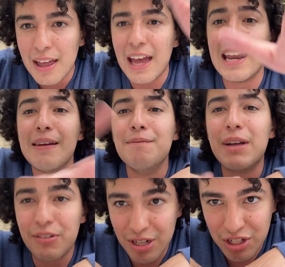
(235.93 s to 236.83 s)
and
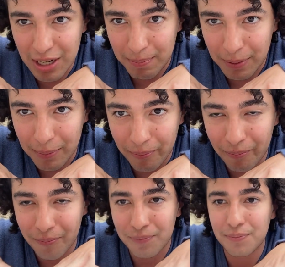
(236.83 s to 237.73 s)
very cheap,
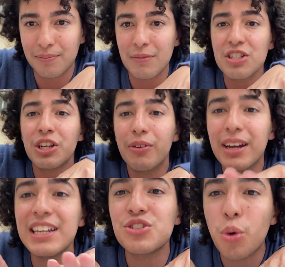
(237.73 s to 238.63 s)
so
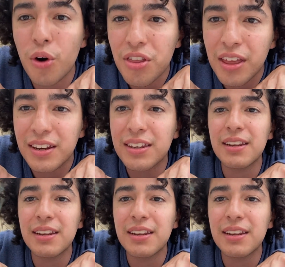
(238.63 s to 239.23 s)
it is worth it.